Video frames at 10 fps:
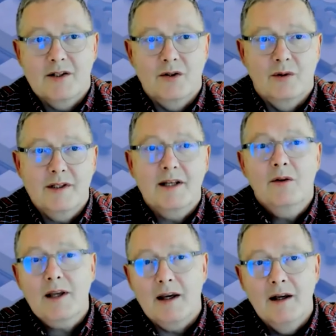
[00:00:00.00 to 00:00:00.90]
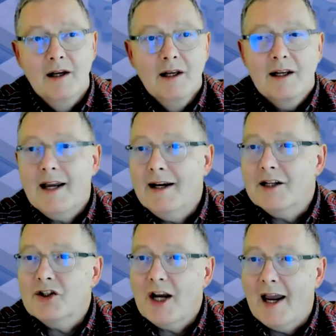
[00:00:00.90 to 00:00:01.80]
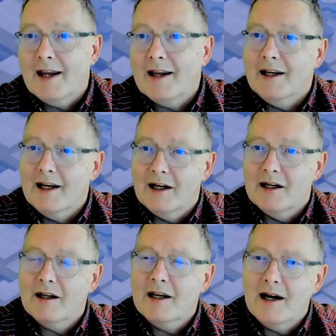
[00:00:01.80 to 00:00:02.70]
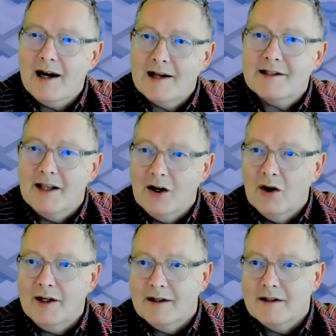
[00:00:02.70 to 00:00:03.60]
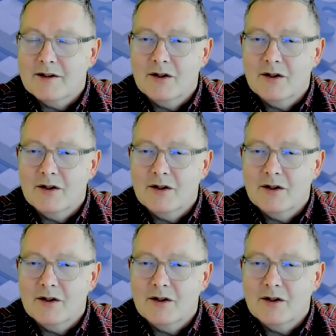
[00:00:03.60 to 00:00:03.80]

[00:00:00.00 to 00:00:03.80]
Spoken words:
So you say, okay, can I check and can I ask the audience?